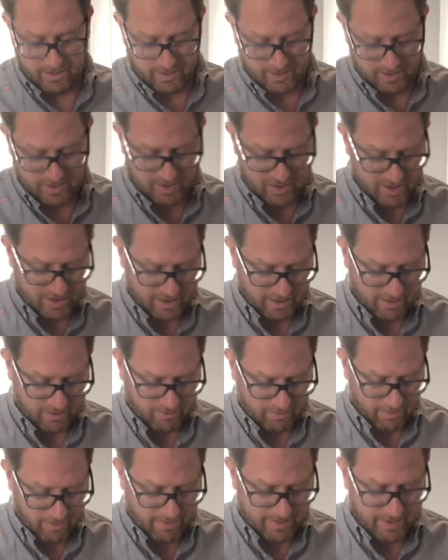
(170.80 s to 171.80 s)
can just kind of
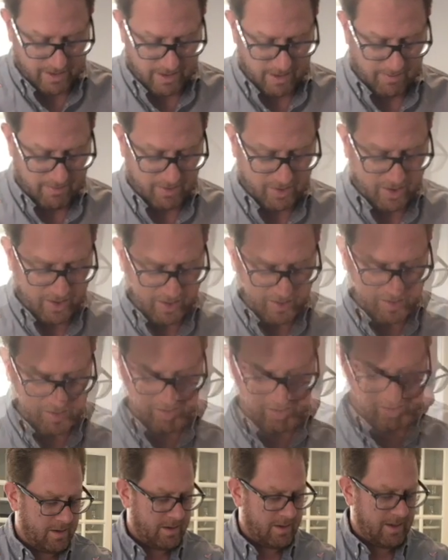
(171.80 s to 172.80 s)
throw in a couple
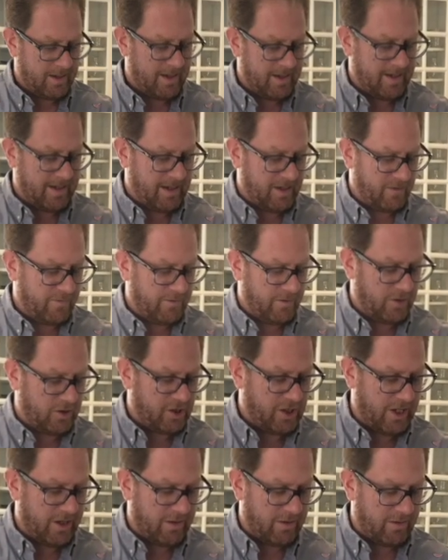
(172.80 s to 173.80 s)
slices in a nice full
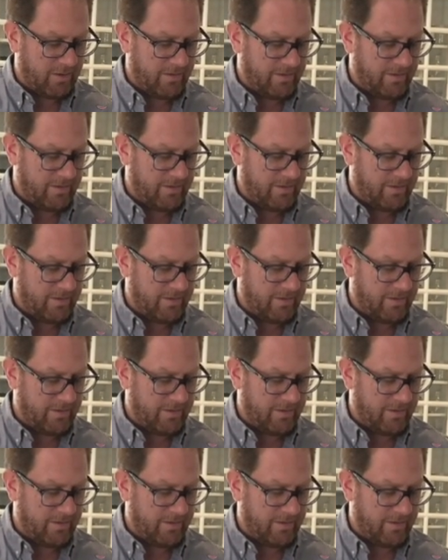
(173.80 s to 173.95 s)
shaker of